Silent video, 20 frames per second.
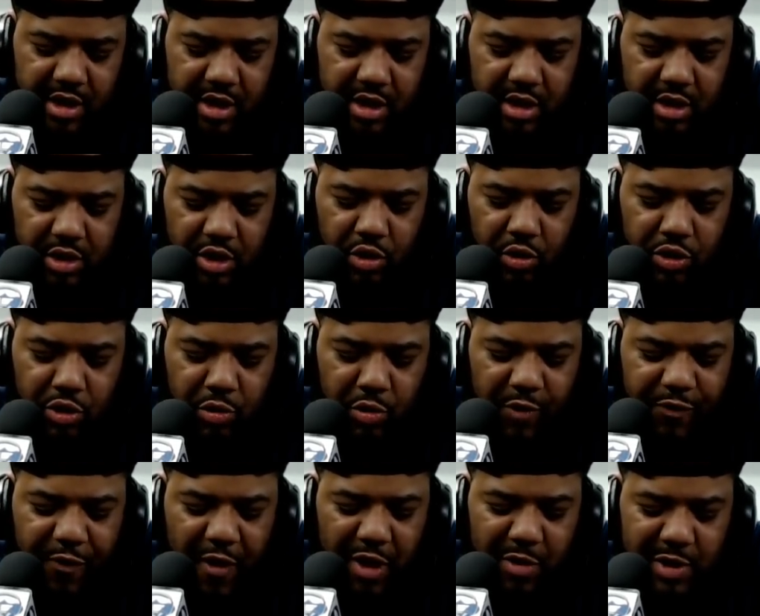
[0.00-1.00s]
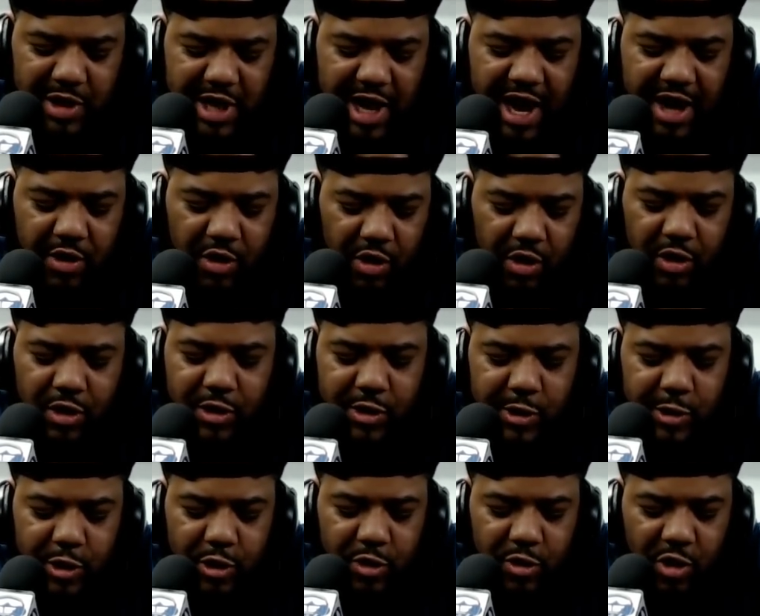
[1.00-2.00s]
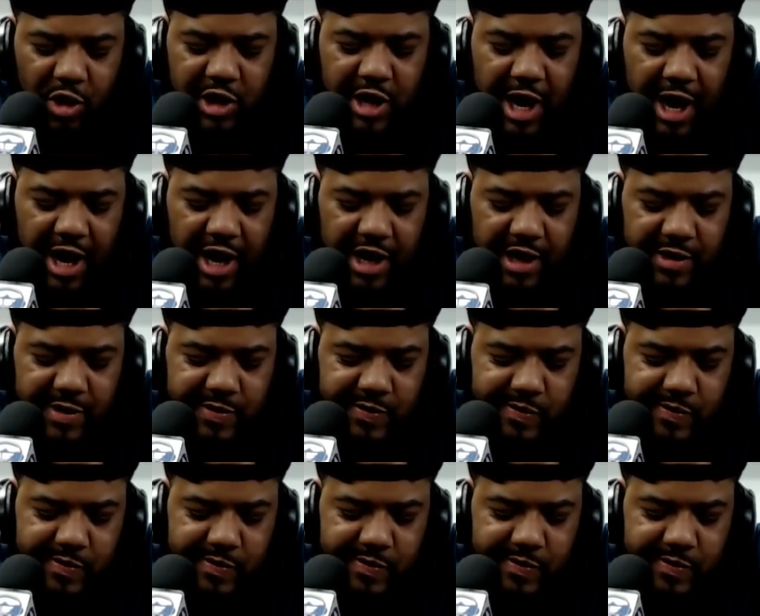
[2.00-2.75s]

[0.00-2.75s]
You you would fuck with that or or nah?